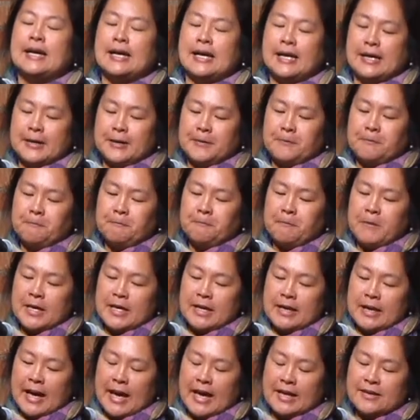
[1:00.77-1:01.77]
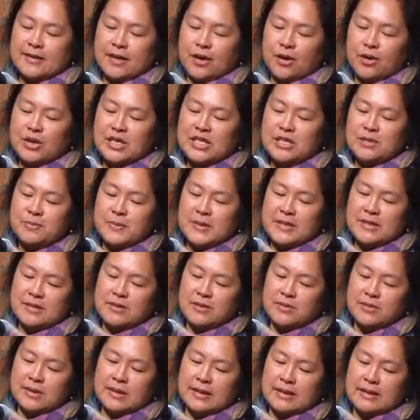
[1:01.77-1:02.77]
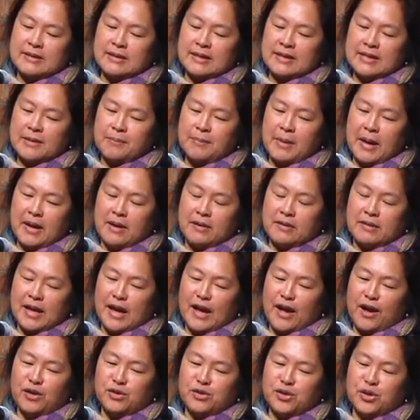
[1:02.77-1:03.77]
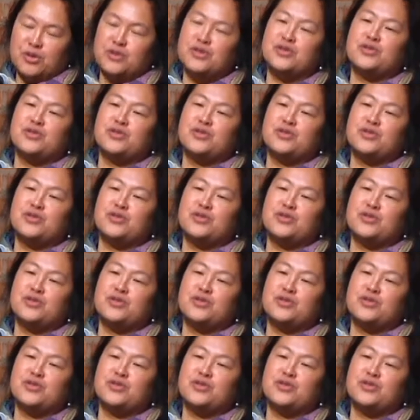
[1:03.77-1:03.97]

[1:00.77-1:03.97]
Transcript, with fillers: um, has always been to really think about how no